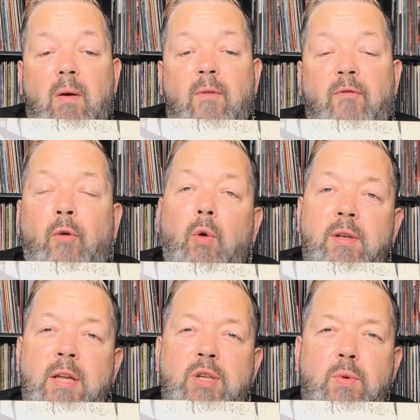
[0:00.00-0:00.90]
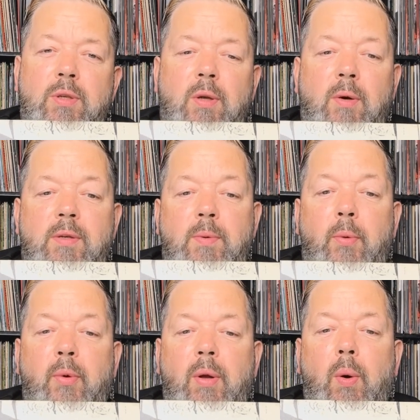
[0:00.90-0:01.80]
4 additional songs
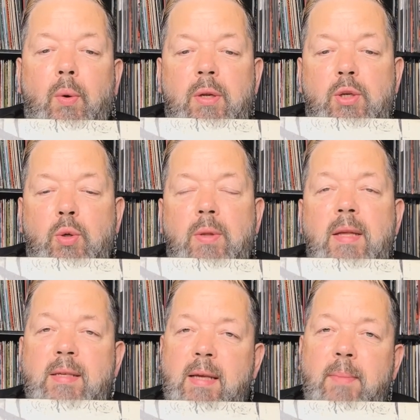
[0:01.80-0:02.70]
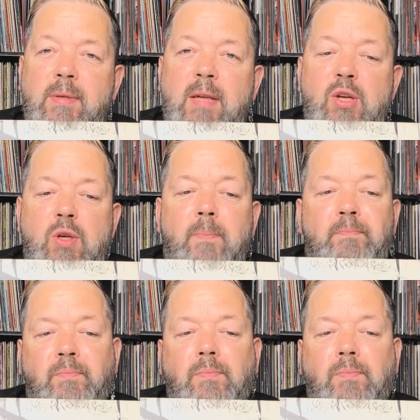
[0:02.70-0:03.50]
were recorded during this same session.